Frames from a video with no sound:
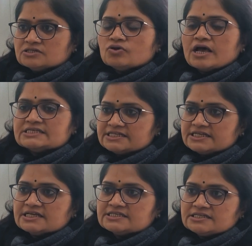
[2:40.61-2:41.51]
So
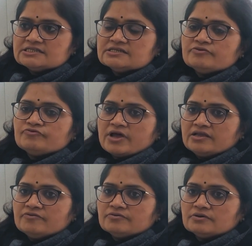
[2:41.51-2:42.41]
acetic acid is a
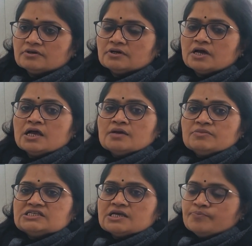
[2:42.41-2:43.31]
very
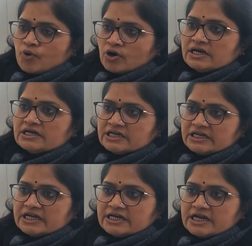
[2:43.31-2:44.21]
important
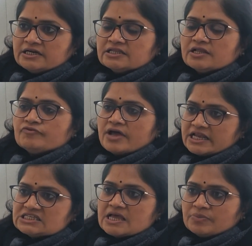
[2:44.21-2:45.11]
ingredient in the
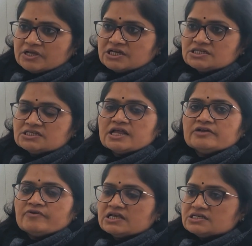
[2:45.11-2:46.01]
various applications like
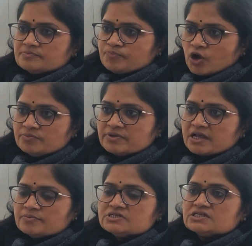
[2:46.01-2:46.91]
various polymer
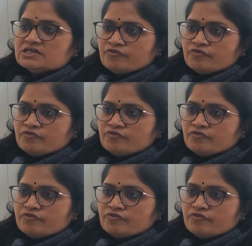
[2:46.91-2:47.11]
chemistry,